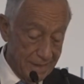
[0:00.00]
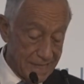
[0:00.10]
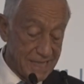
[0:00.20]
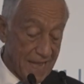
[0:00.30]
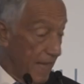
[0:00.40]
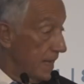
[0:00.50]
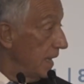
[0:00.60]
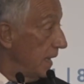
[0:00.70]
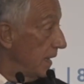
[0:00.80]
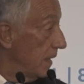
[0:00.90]

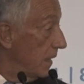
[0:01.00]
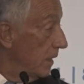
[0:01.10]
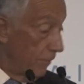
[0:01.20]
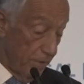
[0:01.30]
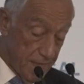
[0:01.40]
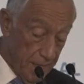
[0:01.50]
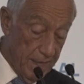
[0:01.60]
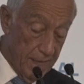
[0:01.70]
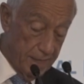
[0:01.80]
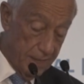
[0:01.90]
steady,
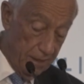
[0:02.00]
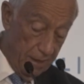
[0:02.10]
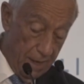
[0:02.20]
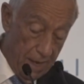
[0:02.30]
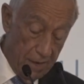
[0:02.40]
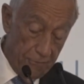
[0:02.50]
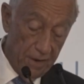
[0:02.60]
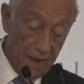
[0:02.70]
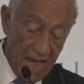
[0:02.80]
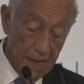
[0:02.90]
resilient and
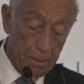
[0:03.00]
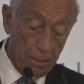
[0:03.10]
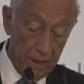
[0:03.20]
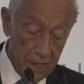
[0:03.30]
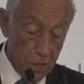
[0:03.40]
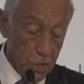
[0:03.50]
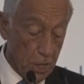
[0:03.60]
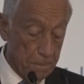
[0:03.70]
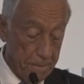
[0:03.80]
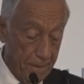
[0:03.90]
reliable
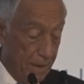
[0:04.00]
leadership